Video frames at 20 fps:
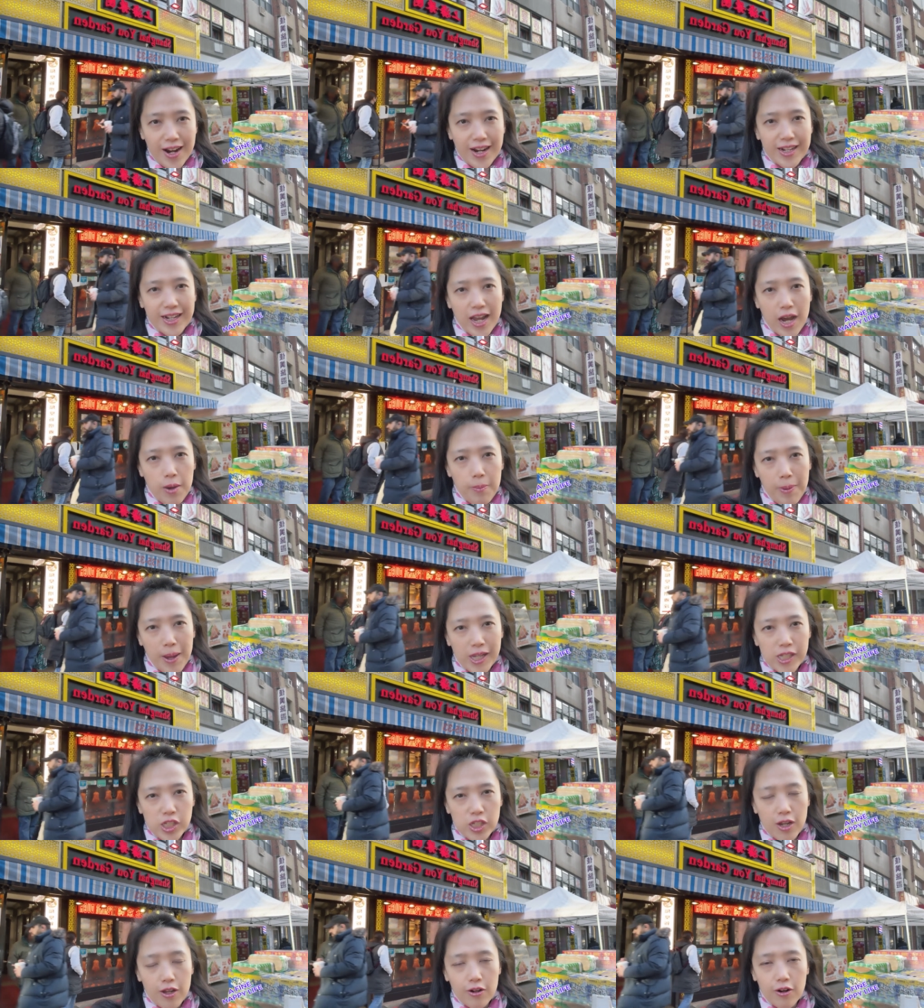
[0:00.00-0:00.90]
Now,
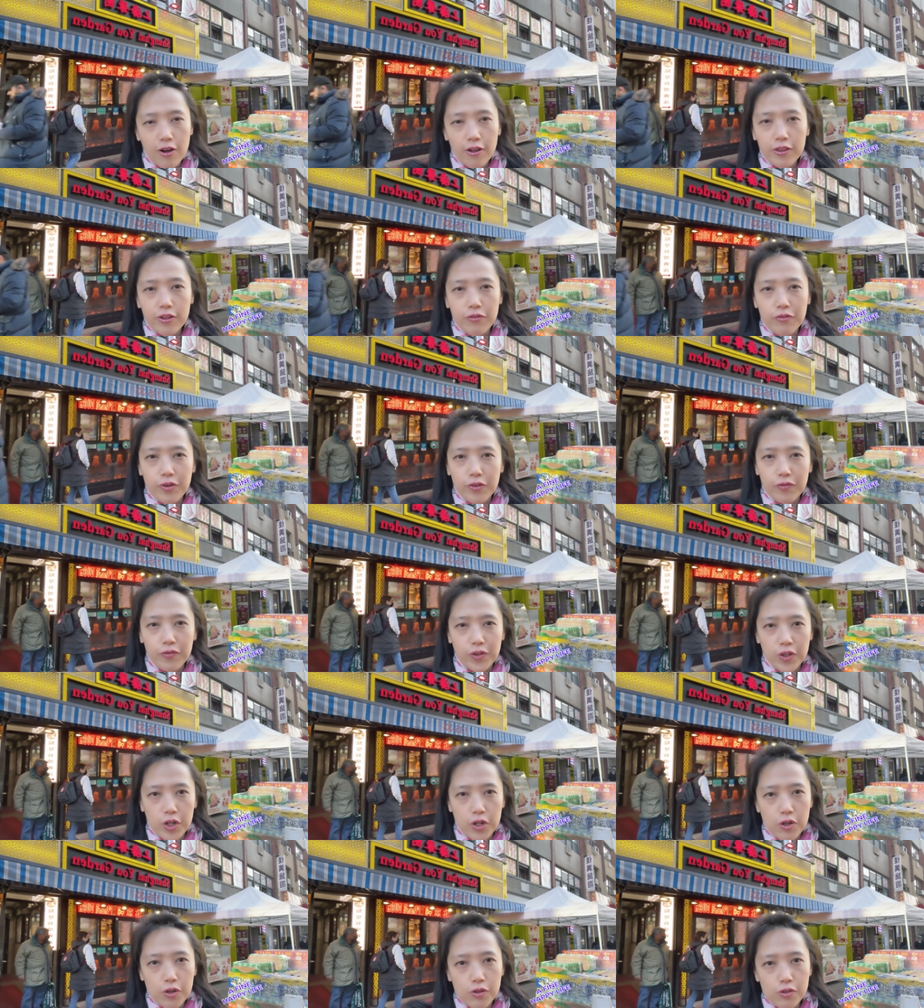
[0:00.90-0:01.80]
based on all the
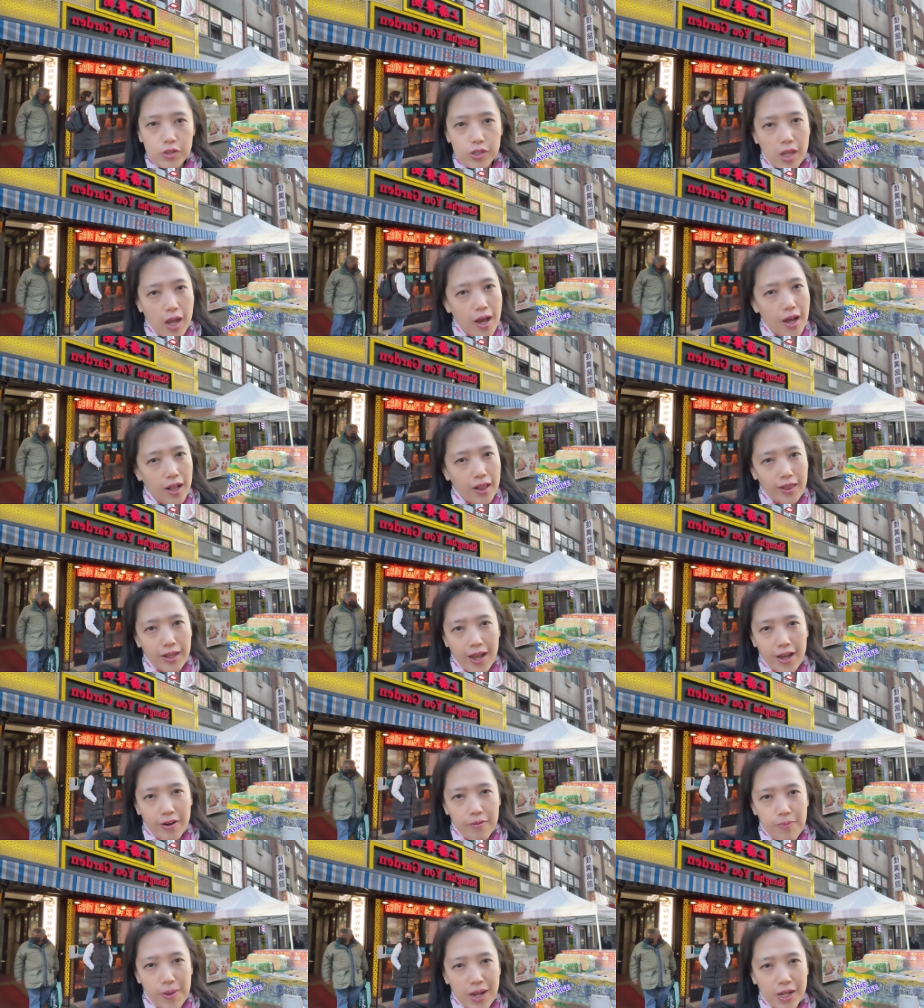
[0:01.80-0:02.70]
reviews, a lot
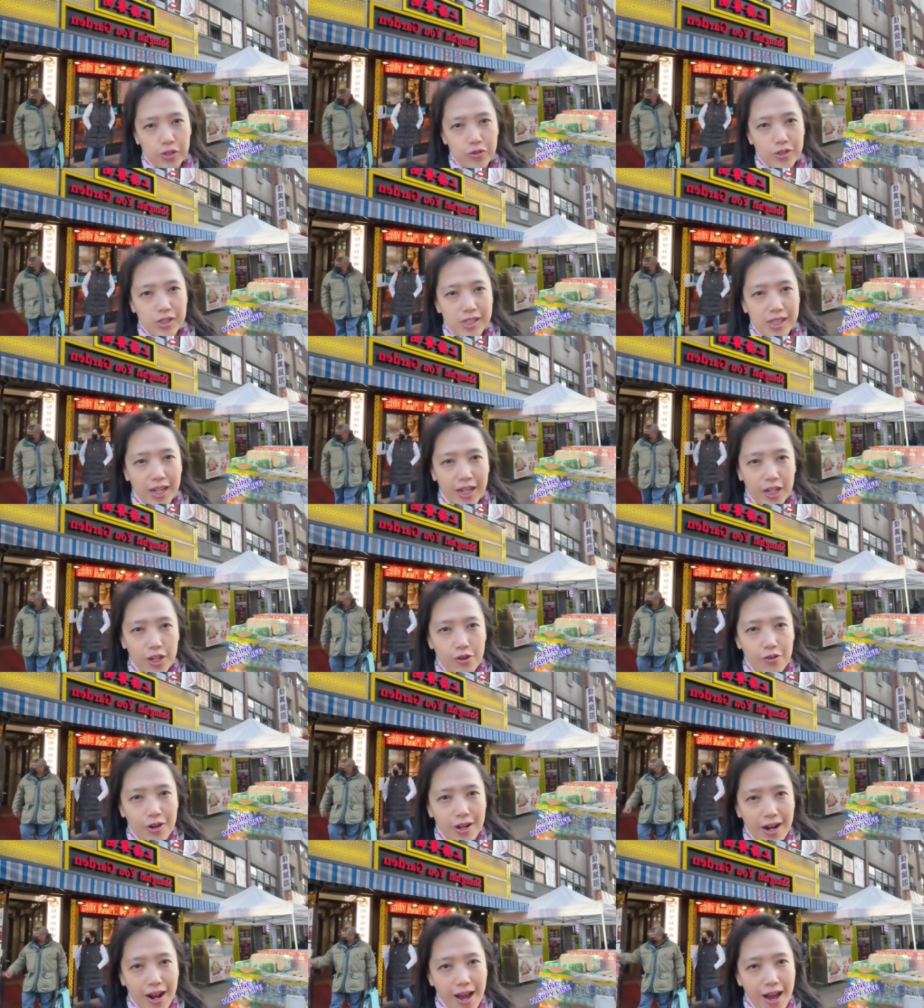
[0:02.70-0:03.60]
of patrons like you
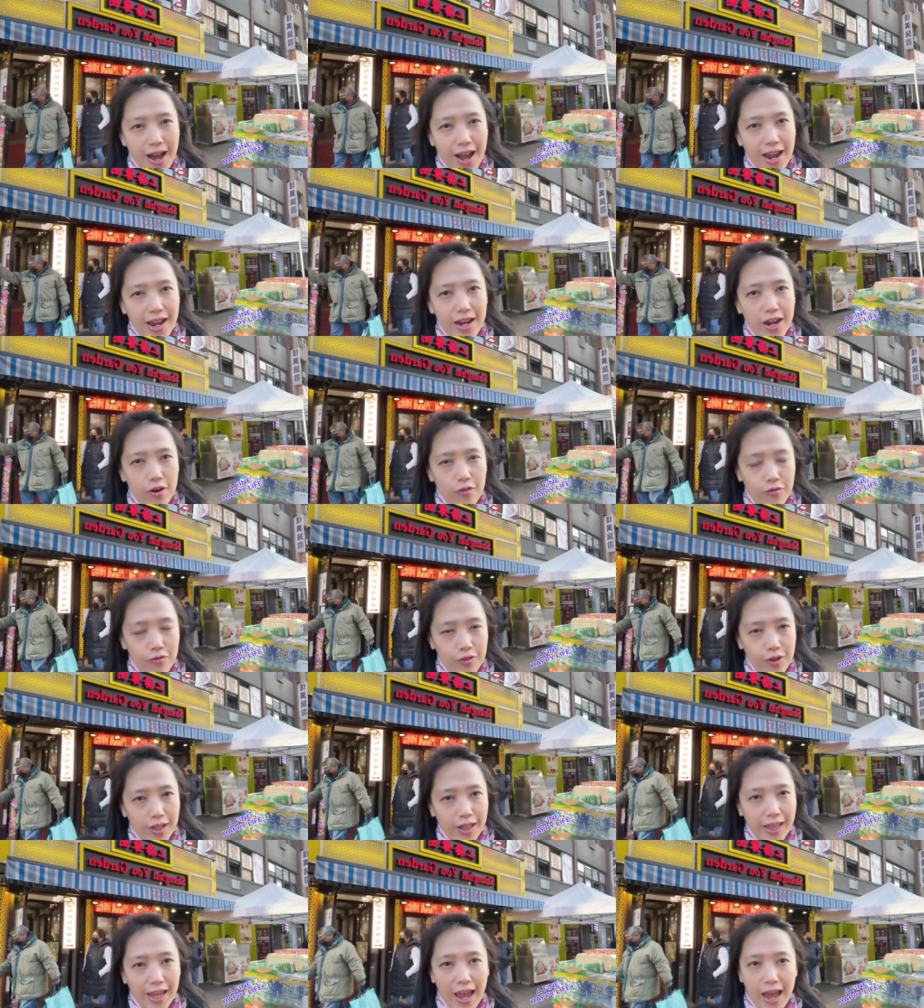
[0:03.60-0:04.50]
and I
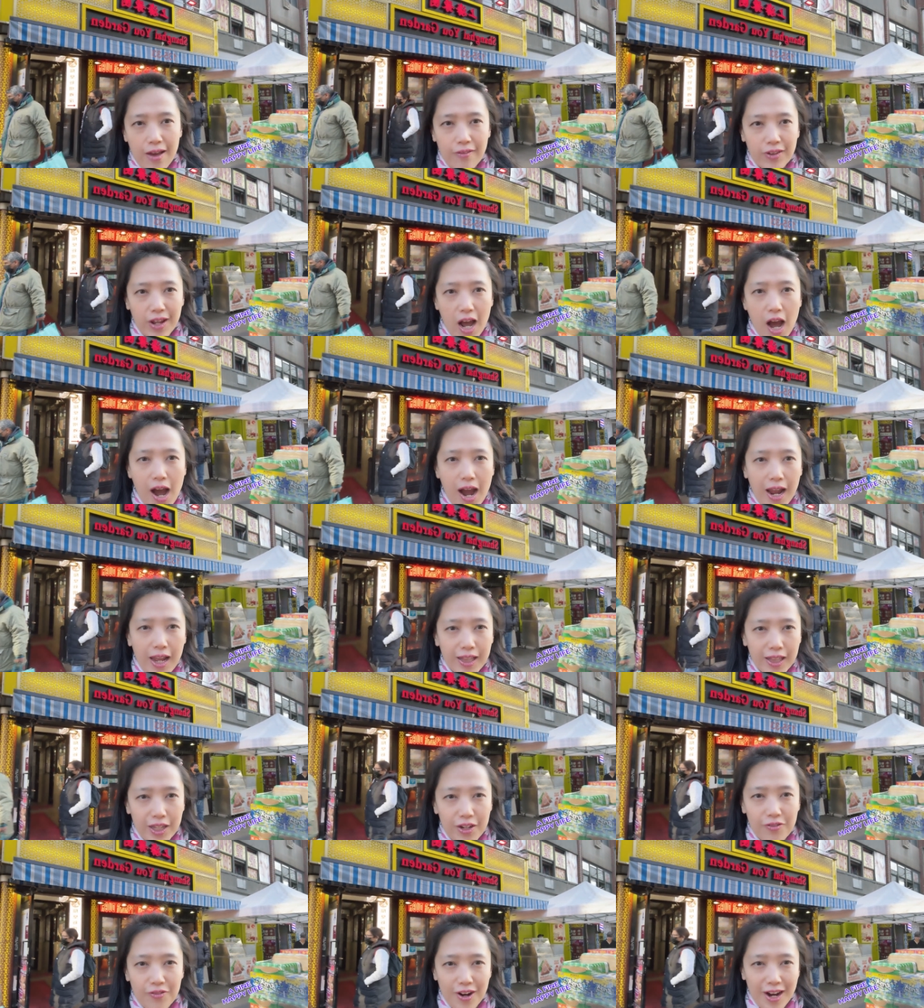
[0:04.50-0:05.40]
really have it
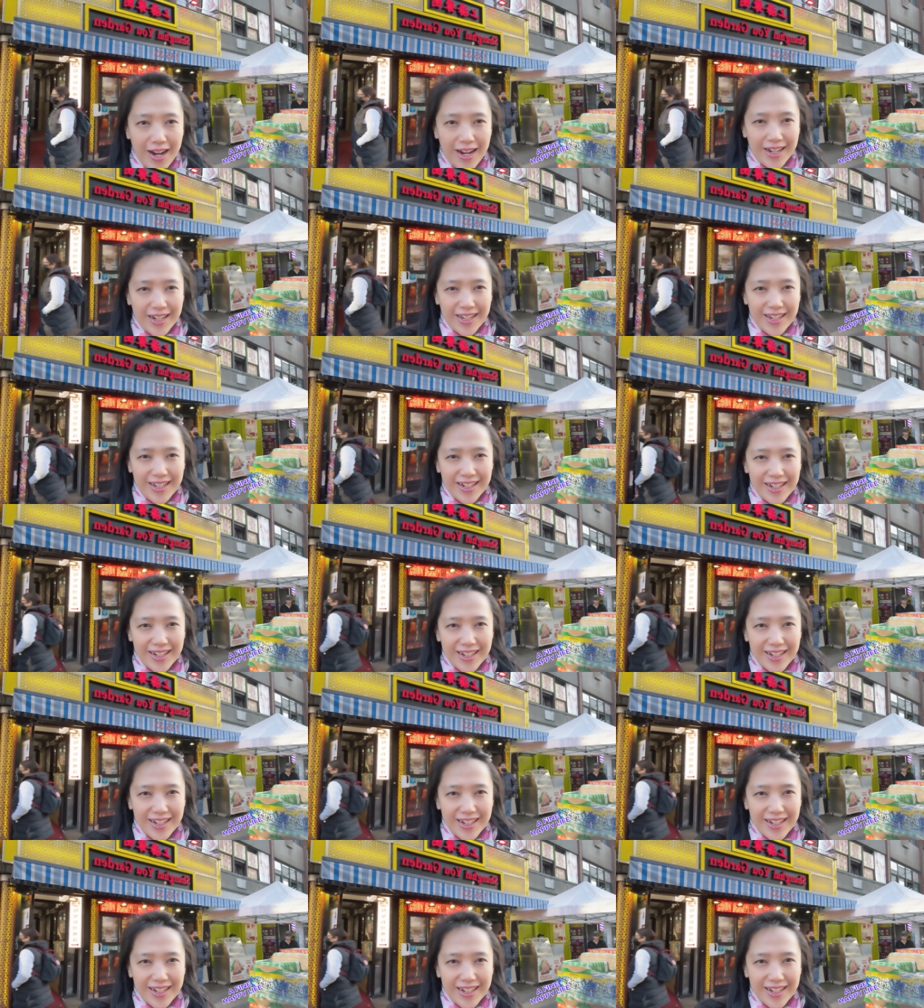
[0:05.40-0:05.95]
highly rated.